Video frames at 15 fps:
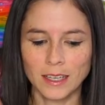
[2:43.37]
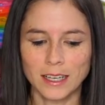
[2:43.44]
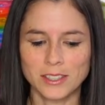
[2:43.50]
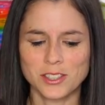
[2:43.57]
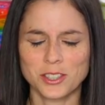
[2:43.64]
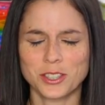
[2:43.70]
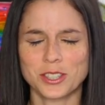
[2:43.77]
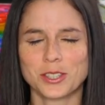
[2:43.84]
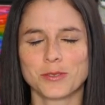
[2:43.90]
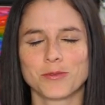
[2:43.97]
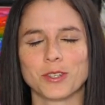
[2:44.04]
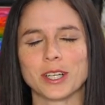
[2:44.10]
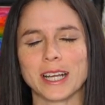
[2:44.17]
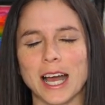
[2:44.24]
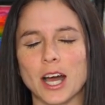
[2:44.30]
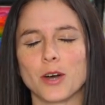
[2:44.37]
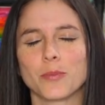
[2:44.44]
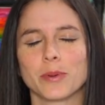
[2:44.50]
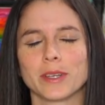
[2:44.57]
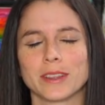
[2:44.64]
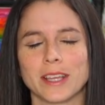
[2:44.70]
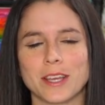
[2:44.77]
I started to freak out
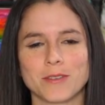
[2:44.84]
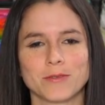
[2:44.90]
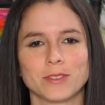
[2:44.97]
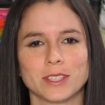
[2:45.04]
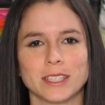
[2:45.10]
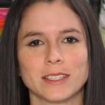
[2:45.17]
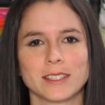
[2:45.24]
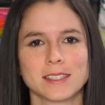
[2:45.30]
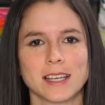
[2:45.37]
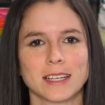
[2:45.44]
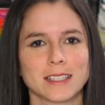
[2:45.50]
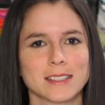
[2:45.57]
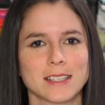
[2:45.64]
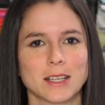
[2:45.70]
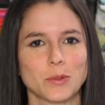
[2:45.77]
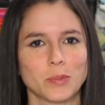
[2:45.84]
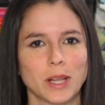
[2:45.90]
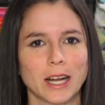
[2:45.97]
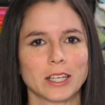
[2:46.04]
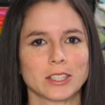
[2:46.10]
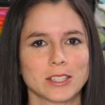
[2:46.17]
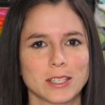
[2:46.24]
but thankfully the second set of
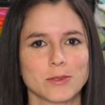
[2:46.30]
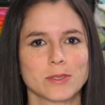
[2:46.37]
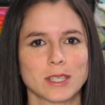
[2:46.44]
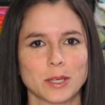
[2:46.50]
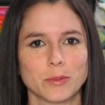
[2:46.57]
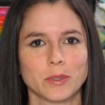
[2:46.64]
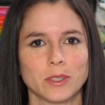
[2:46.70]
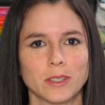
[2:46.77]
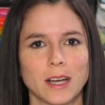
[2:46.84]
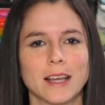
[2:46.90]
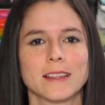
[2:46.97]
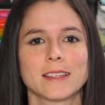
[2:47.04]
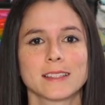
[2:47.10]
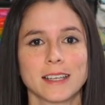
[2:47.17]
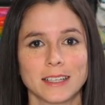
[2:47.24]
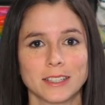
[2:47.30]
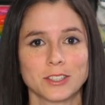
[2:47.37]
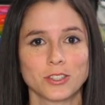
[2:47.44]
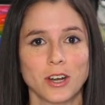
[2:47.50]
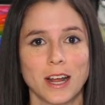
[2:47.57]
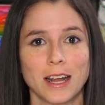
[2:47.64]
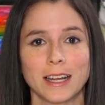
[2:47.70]
pliers he was able on the second
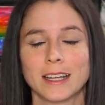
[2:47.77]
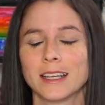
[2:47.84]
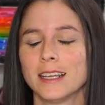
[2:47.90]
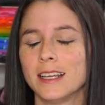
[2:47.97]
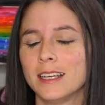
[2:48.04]
try